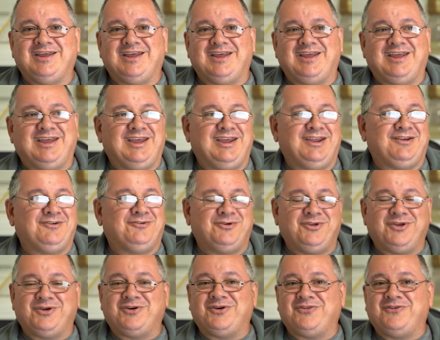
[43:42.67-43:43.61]
or
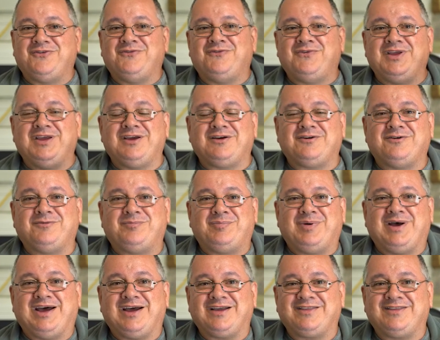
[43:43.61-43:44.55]
you got your vehicle
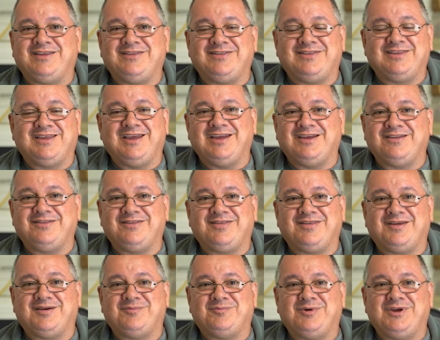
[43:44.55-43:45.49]
parked in town
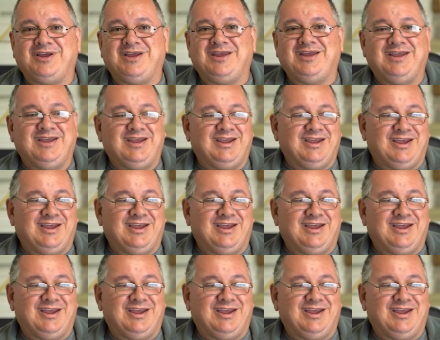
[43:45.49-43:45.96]
somewhere